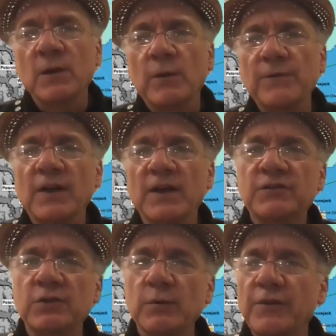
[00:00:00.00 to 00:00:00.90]
We've done
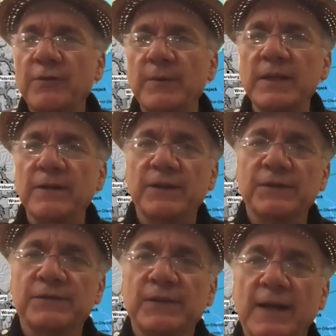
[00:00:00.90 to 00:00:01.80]
2 or 3 of
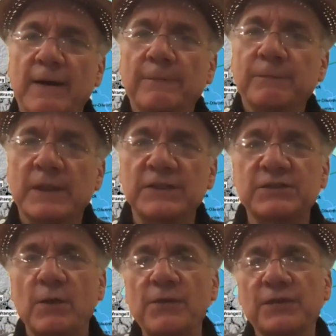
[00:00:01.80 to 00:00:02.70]
these now. And
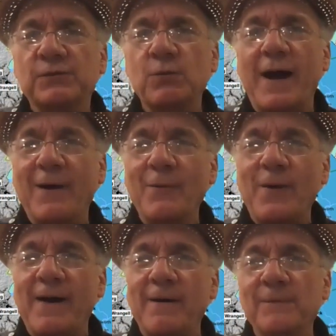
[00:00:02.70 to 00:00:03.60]
so this wow
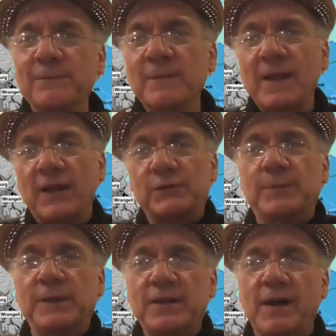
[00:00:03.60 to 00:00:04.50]
wow has
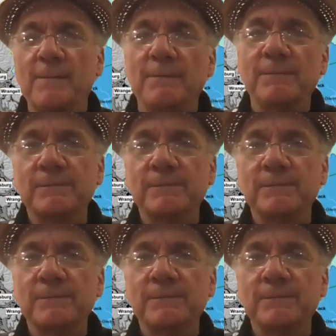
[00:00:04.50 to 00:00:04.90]
become